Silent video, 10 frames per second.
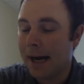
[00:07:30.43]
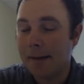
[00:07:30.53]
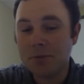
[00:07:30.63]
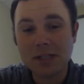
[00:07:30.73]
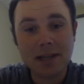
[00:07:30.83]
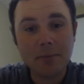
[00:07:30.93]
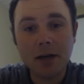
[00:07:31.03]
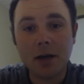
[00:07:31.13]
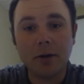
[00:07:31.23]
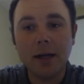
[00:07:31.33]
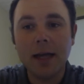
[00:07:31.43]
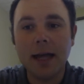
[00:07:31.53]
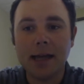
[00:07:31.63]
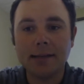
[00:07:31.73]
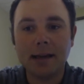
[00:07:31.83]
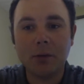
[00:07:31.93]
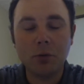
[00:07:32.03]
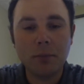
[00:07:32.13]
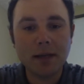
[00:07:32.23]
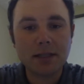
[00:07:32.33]
just let me know, and
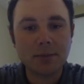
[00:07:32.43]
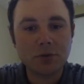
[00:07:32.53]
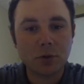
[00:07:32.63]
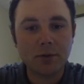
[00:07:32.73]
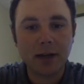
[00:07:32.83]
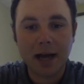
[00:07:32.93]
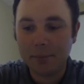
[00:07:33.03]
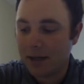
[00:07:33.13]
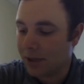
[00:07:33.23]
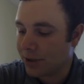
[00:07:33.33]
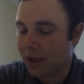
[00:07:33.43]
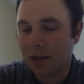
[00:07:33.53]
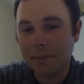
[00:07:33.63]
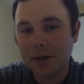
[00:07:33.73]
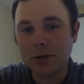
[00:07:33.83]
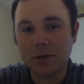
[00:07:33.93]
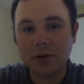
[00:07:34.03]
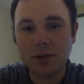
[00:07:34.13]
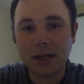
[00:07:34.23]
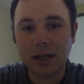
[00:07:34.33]
we'll make some sort of accommodation, and I'll make sure that
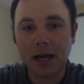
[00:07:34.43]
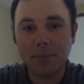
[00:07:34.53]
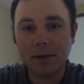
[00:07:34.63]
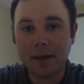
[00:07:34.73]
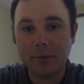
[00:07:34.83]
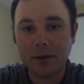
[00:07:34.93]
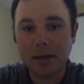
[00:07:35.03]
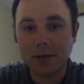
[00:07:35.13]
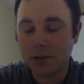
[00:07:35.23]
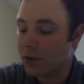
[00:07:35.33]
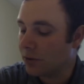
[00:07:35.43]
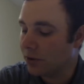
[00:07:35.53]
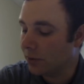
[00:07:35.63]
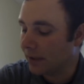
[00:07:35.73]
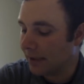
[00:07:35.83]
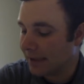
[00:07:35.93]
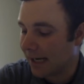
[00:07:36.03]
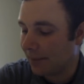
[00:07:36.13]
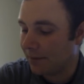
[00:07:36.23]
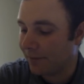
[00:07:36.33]
you get a copy of that reading so that you can do it in a
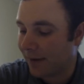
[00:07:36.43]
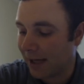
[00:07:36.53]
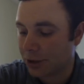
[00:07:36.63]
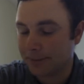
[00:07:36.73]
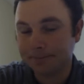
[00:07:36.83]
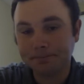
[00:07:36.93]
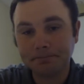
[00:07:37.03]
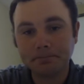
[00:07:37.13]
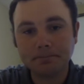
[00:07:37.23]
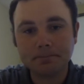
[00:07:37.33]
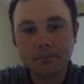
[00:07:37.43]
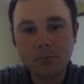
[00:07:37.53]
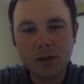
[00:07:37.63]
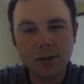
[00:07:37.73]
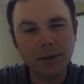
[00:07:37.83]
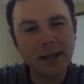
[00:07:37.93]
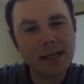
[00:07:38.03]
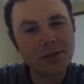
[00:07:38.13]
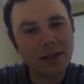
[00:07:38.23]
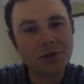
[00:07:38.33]
timely fashion. Okay,
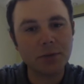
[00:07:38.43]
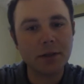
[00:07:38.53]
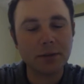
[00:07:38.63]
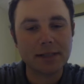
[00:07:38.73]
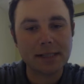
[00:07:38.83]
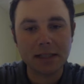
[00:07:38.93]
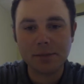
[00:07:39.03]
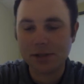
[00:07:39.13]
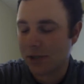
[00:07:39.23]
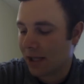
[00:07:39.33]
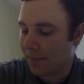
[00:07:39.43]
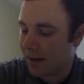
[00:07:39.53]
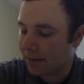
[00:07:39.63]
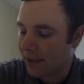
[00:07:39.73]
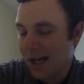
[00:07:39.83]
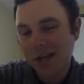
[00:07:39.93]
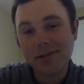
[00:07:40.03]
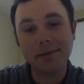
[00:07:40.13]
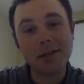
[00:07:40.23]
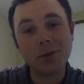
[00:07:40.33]
so that's really what the syllabus is all about.
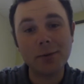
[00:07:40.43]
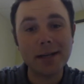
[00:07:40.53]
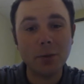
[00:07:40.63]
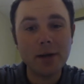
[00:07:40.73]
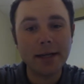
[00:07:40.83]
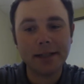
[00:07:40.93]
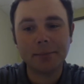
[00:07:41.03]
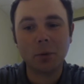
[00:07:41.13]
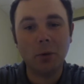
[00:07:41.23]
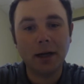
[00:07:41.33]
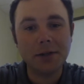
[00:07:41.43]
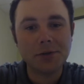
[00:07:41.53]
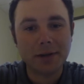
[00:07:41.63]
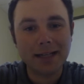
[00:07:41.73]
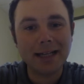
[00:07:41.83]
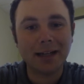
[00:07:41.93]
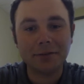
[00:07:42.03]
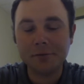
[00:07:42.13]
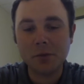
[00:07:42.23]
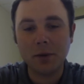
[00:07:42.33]
So this week number 1, sort of getting our
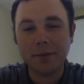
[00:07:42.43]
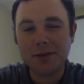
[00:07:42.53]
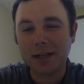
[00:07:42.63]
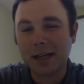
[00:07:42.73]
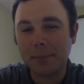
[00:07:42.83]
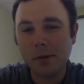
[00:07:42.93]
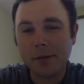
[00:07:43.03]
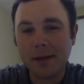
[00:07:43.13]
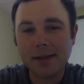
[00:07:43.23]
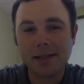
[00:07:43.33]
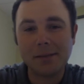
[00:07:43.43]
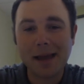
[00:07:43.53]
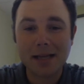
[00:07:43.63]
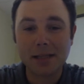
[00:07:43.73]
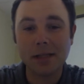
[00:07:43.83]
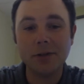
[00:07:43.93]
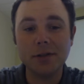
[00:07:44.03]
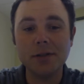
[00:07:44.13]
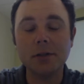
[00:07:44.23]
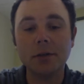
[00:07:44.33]
feet wet. There's a couple of things that I'm asking you to
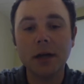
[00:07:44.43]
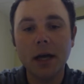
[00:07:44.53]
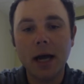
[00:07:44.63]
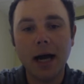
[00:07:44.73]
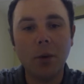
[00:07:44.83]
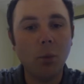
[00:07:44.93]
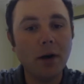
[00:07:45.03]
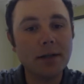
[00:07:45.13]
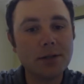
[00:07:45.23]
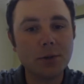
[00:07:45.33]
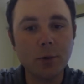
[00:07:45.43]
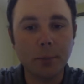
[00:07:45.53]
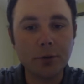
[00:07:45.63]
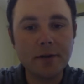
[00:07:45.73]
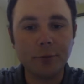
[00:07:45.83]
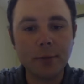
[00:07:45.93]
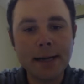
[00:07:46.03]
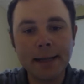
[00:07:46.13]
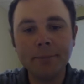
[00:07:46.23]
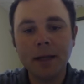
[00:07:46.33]
do. One is to do a brief
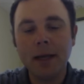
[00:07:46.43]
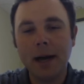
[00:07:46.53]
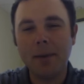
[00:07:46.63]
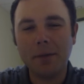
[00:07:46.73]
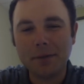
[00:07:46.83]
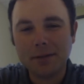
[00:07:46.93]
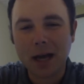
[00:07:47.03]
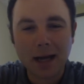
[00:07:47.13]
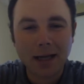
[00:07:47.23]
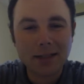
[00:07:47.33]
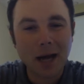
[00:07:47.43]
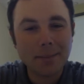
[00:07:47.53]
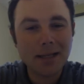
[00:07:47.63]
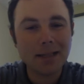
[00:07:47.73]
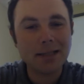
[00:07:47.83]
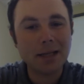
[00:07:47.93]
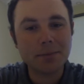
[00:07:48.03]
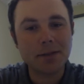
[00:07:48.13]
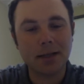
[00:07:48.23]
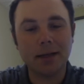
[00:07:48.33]
reading about the top 10
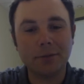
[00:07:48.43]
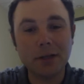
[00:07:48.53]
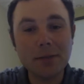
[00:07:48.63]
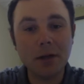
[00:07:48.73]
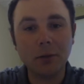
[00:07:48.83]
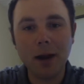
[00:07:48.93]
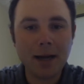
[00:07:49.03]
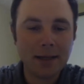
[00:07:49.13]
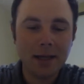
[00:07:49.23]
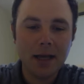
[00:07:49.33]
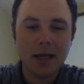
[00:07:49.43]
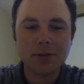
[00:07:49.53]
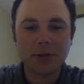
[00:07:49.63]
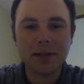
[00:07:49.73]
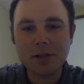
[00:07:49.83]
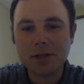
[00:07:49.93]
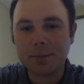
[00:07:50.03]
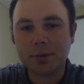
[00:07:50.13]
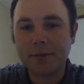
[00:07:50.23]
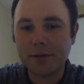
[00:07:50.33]
tips for email writing. And so let me
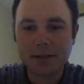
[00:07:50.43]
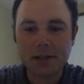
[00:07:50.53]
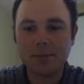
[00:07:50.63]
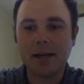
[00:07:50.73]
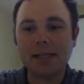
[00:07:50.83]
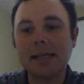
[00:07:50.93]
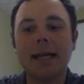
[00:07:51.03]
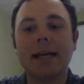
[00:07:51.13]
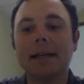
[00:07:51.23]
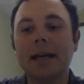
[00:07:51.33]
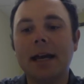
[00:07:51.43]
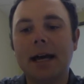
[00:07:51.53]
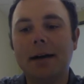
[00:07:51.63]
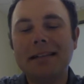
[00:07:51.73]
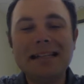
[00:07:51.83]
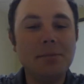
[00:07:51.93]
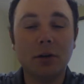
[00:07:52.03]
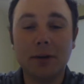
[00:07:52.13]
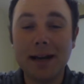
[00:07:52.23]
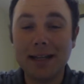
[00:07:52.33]
just preface this by saying
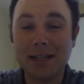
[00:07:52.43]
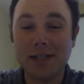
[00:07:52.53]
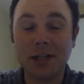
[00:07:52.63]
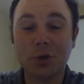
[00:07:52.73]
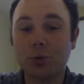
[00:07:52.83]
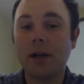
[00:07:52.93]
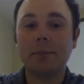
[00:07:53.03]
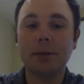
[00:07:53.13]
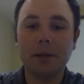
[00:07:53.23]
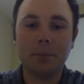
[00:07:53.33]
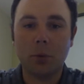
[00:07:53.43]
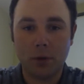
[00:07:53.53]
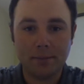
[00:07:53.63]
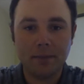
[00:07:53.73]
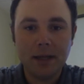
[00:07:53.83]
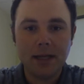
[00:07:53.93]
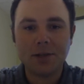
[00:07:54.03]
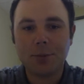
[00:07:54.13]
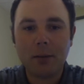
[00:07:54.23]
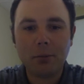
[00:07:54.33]
email writing is incredibly important.
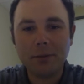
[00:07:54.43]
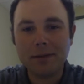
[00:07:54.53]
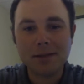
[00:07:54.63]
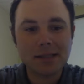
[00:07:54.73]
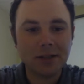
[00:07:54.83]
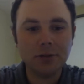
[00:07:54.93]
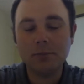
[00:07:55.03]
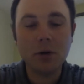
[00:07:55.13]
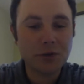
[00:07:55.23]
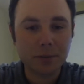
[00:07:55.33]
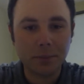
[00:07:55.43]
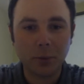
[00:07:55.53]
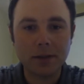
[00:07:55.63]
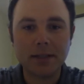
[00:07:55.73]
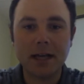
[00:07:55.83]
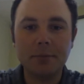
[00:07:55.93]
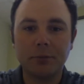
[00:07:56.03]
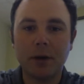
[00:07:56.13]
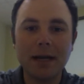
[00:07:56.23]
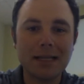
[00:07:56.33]
It's probably the single most important type
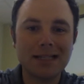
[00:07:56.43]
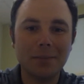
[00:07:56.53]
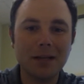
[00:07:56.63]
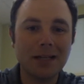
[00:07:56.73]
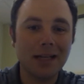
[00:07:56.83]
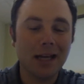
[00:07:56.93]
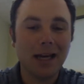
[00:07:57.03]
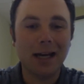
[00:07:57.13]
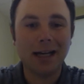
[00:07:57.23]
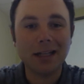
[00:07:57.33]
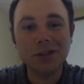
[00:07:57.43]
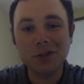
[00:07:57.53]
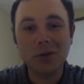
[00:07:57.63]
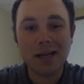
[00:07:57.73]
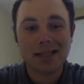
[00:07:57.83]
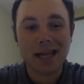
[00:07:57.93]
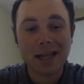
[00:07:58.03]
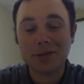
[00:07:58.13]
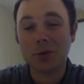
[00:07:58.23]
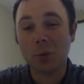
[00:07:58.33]
of writing somebody can do as they
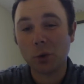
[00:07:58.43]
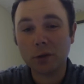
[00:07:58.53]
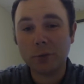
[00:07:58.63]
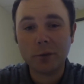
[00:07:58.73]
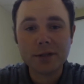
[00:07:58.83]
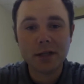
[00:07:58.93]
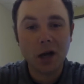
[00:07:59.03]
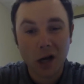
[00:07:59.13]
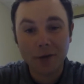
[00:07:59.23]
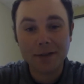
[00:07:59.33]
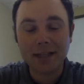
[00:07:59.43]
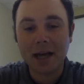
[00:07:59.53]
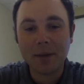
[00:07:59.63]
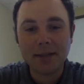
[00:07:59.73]
enter the workforce. All the time I